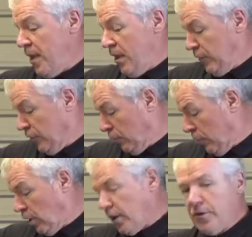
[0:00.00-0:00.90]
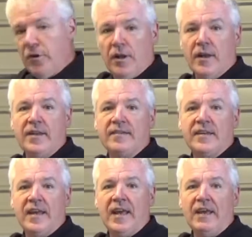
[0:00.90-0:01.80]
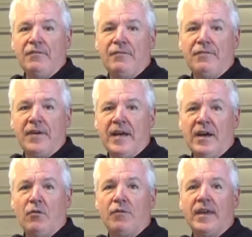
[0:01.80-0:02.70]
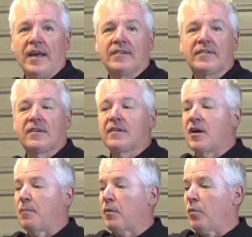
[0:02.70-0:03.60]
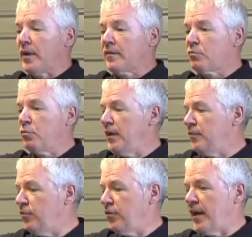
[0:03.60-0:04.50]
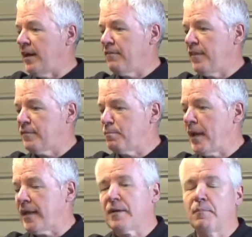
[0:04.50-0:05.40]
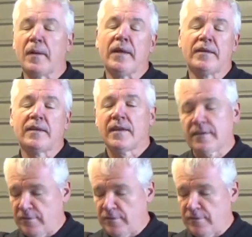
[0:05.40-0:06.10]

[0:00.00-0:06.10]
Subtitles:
So all in all, I say if over the next couple of weeks we should have this bike complete and it